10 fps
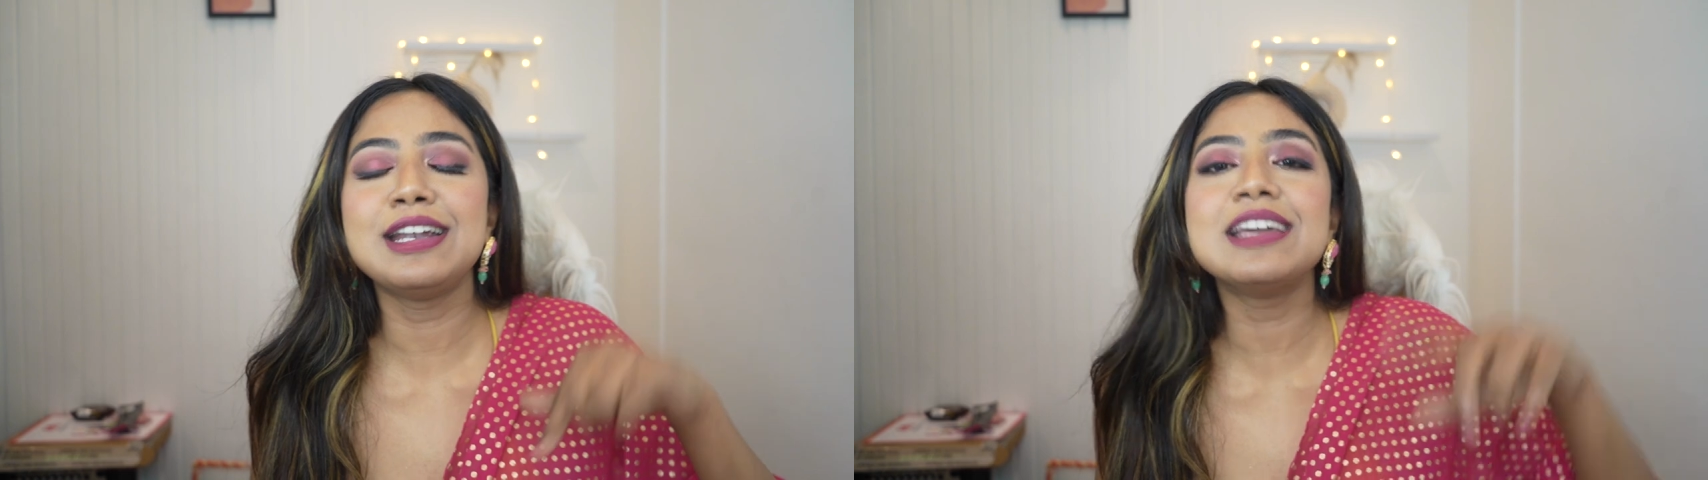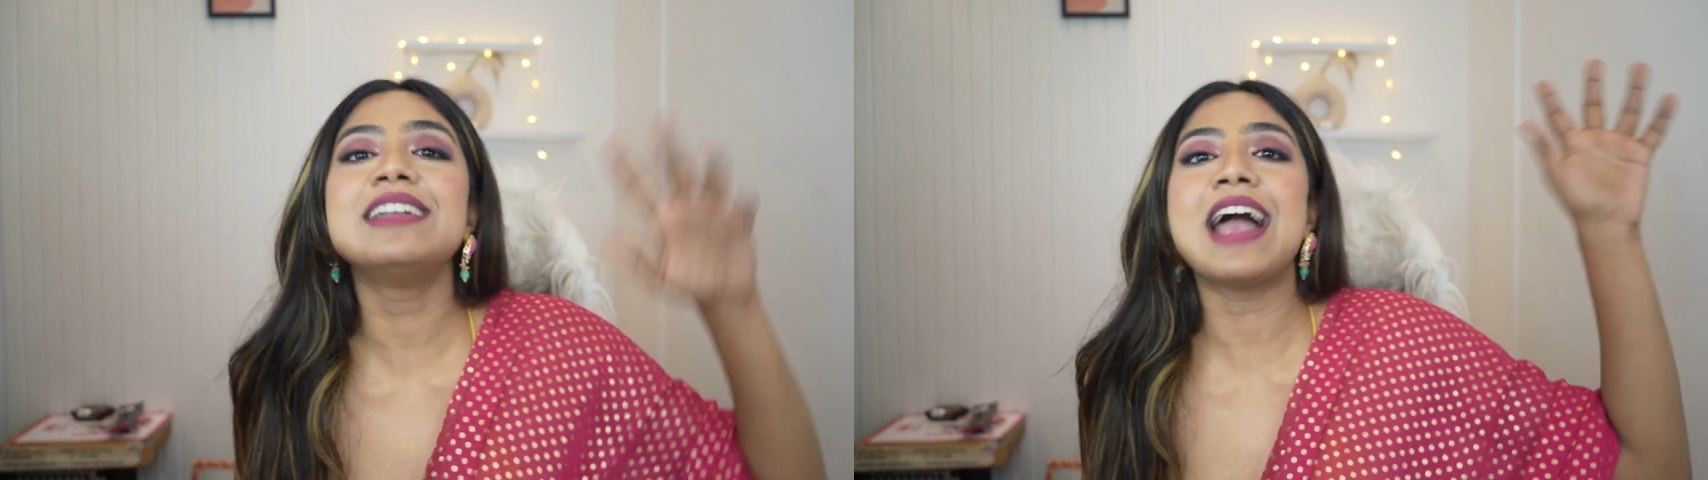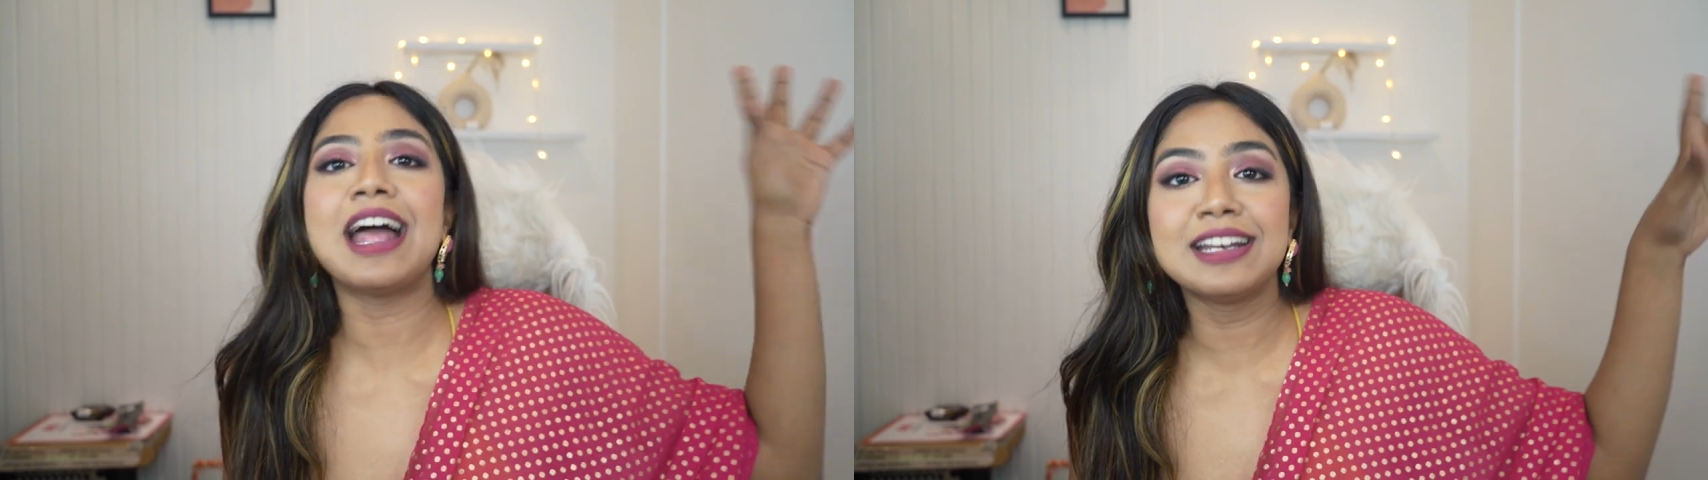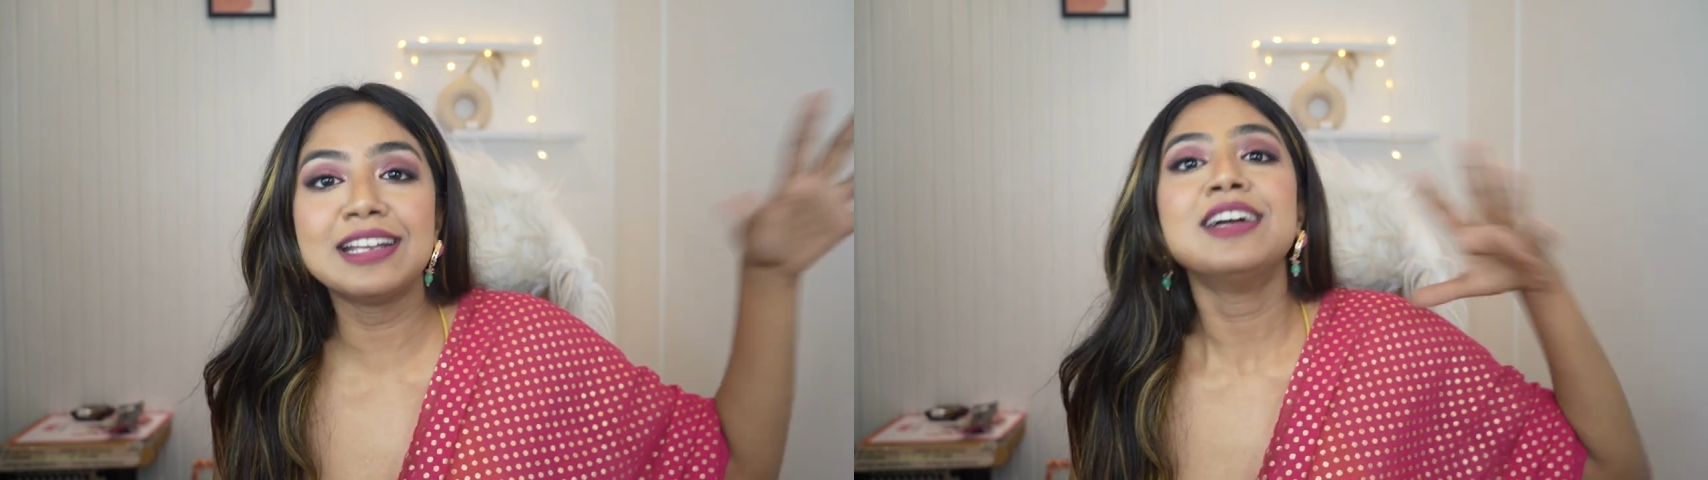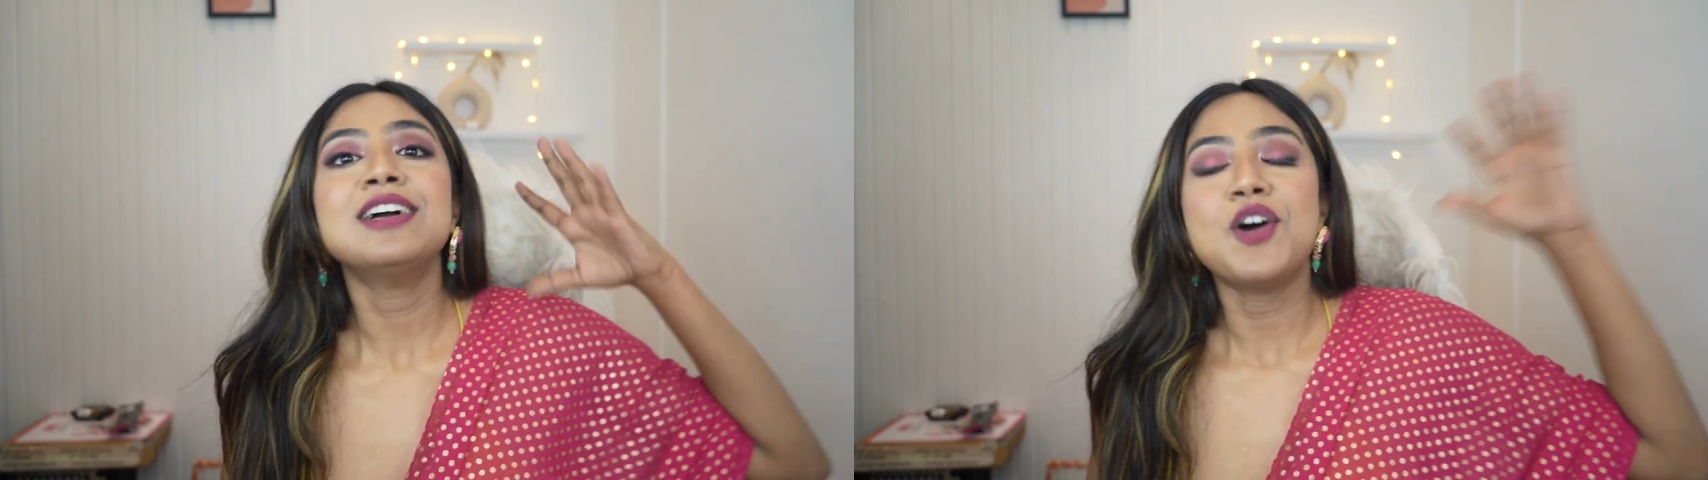Indian and
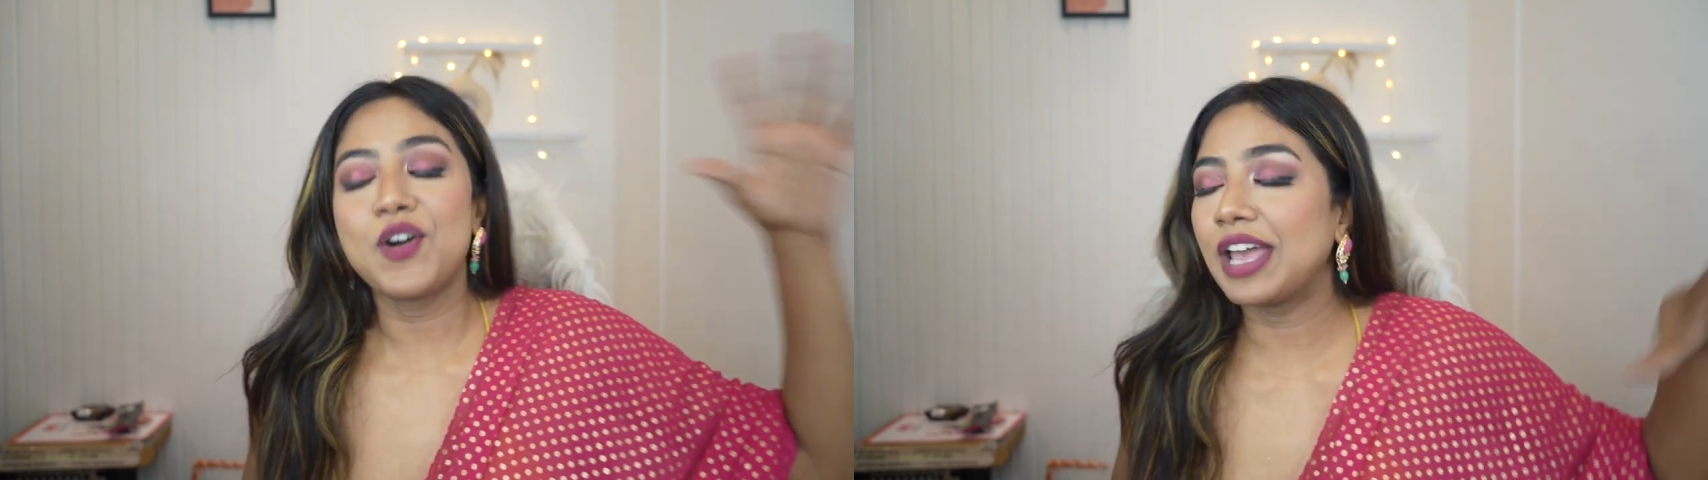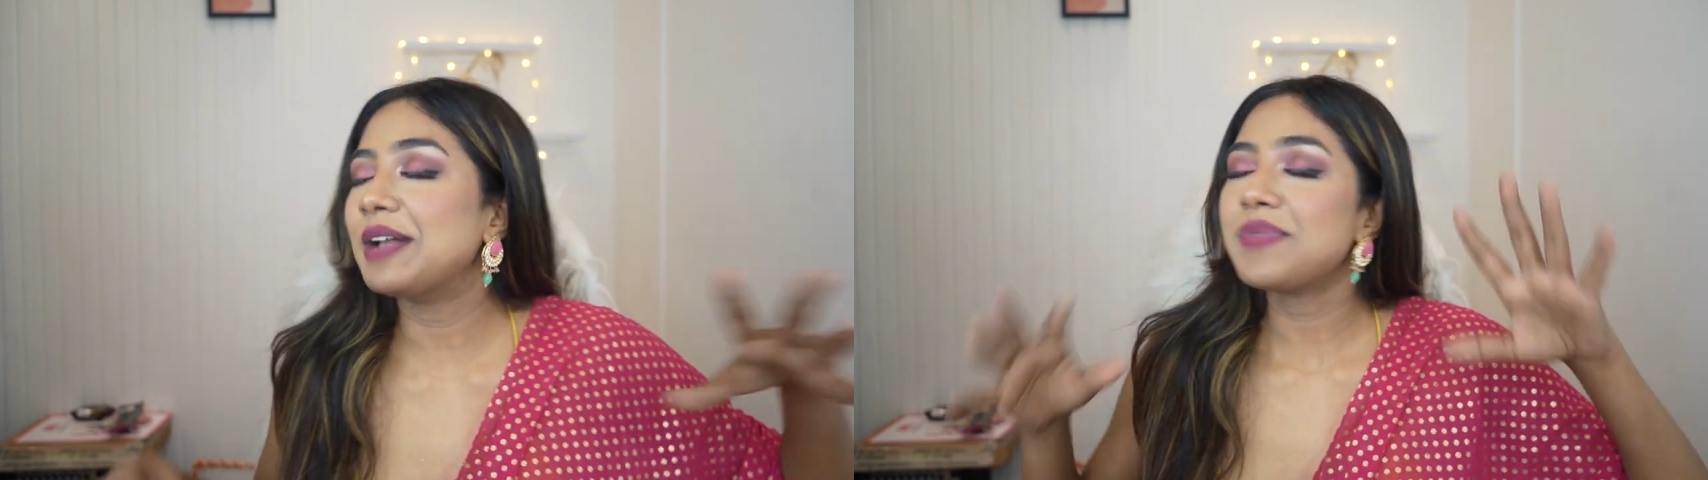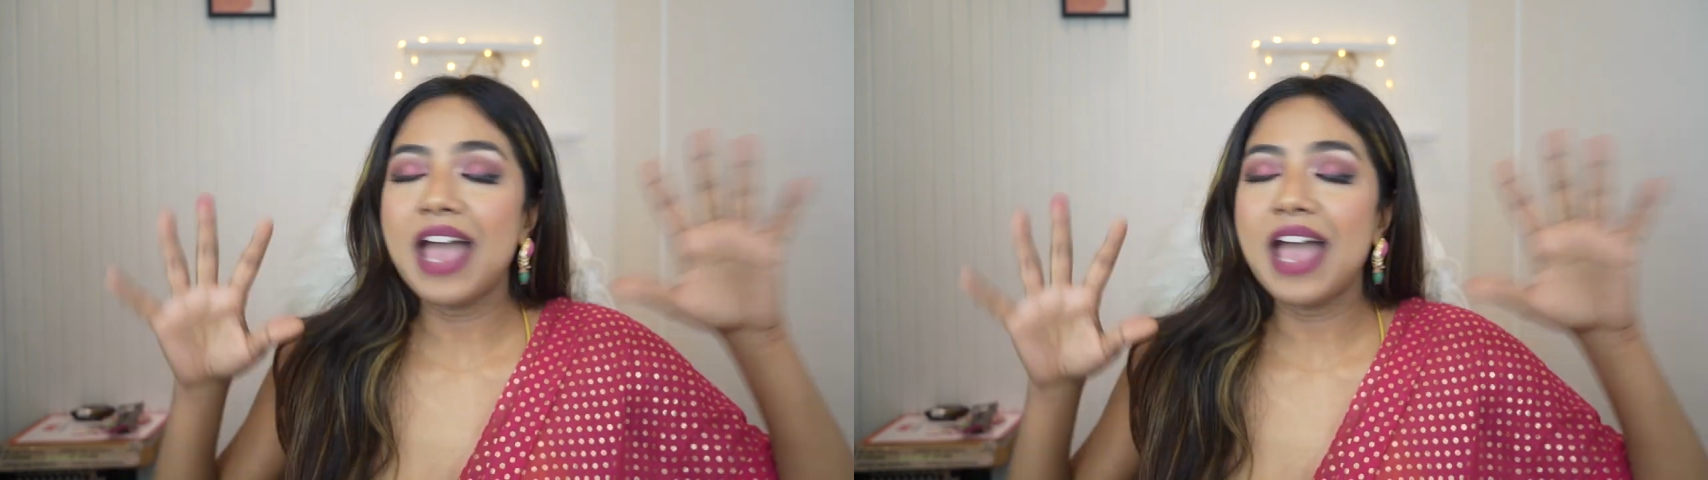okay,